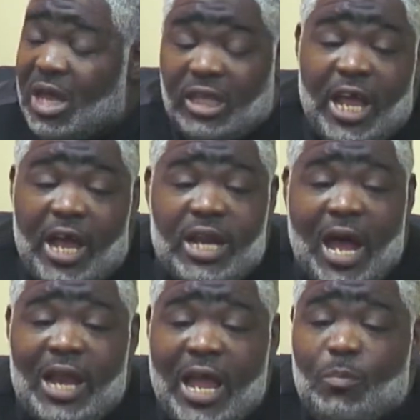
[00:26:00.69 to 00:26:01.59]
They are
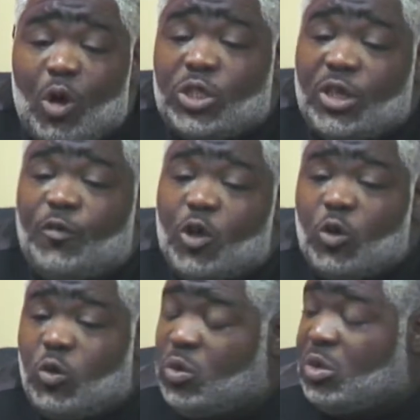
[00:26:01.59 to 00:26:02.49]
not like most of
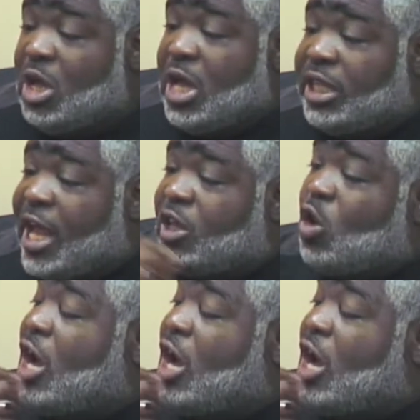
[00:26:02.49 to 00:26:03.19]
you. They don't